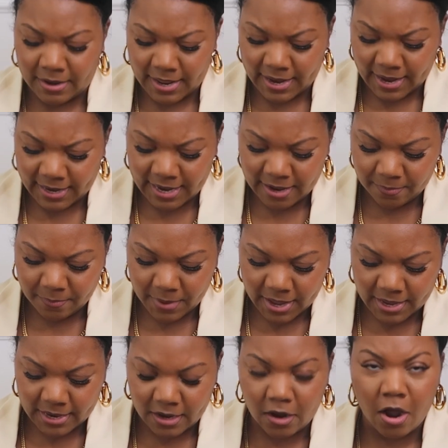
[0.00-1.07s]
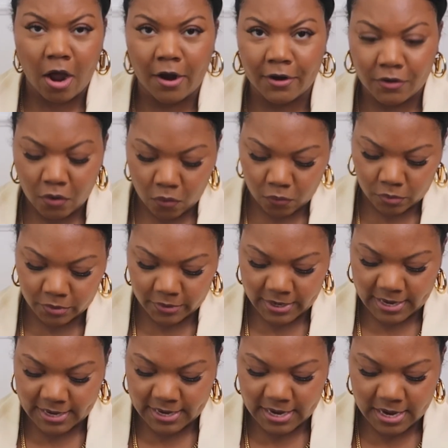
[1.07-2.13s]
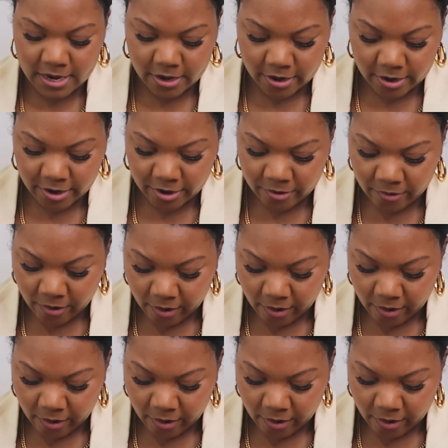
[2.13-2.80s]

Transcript: Like, I keep my card holder in here.